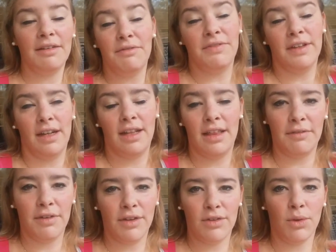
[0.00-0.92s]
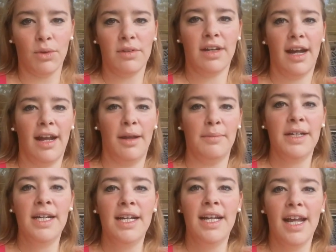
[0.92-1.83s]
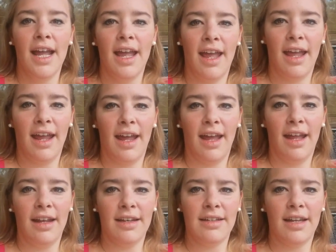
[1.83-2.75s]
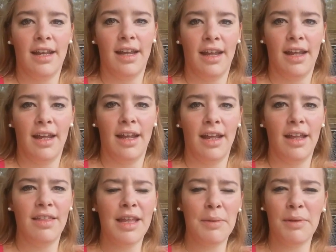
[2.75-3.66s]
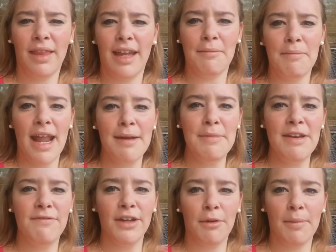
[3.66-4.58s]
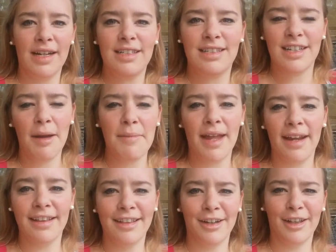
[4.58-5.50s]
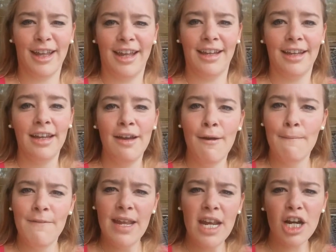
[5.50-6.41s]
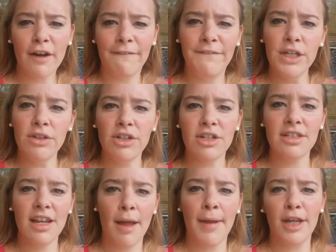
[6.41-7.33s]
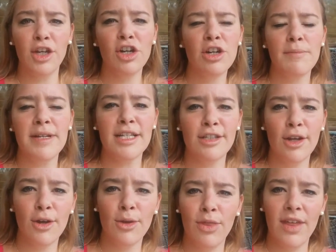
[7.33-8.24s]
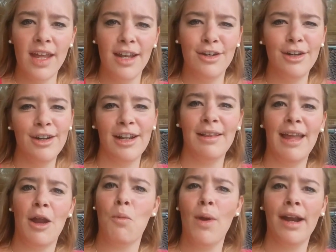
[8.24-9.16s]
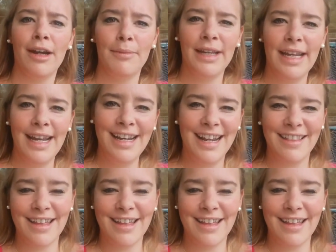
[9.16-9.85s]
I didn't feel anything for this whole time. And they would like made me feel my stomach, and they're like, here, feel your stomach, you're gonna be so thin, you're gonna like wear a bikini.